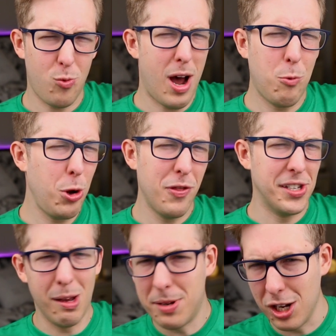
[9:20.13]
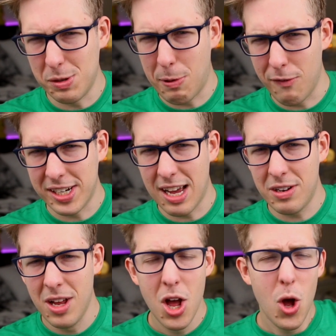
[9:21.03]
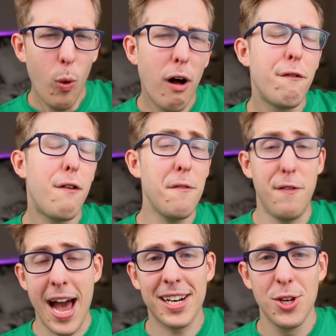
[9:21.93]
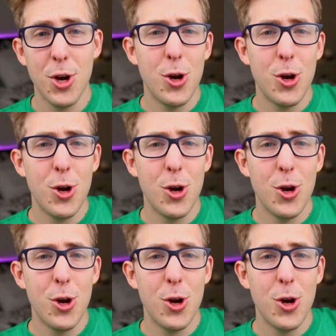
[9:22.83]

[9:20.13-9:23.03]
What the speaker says: Why wouldn't the subtitles be perfect, Evan? Well, fun fact,